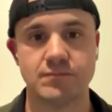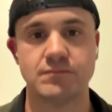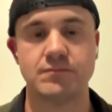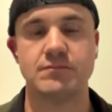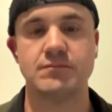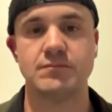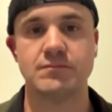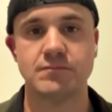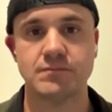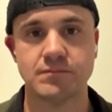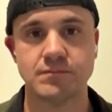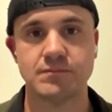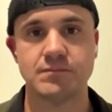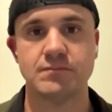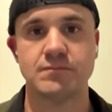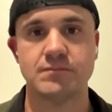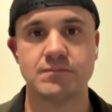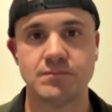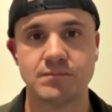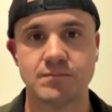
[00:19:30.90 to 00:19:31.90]

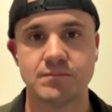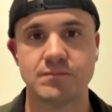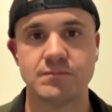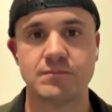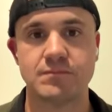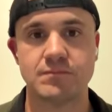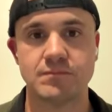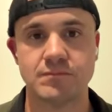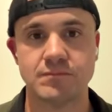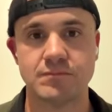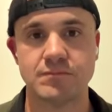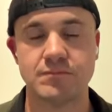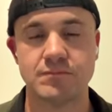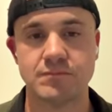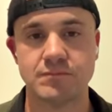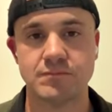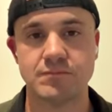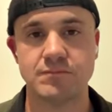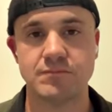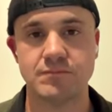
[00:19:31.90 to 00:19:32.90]

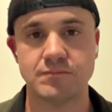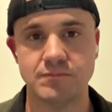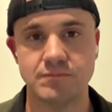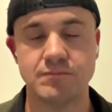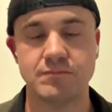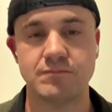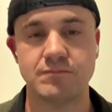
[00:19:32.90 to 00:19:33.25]
[no speech]